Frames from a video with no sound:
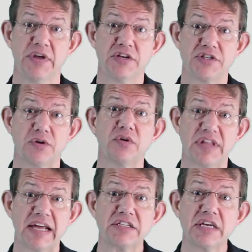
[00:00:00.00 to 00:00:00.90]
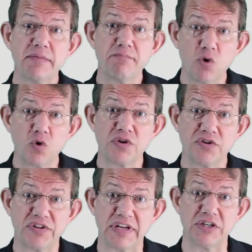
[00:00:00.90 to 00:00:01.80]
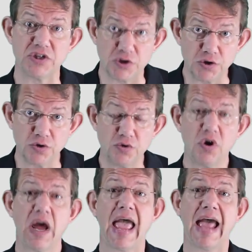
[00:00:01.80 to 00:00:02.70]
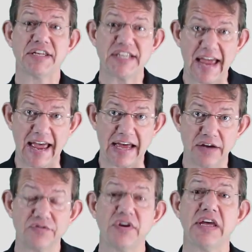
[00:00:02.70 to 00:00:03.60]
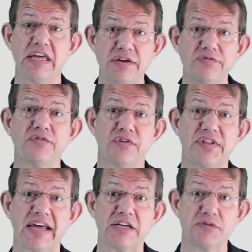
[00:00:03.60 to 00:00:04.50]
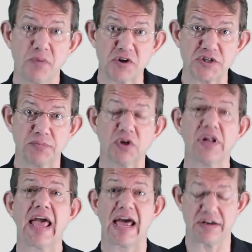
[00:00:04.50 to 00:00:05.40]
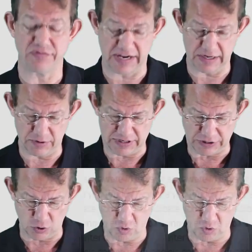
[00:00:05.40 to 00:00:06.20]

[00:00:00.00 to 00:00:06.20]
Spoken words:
So that's an important thing to do and to have if that is possible and available in your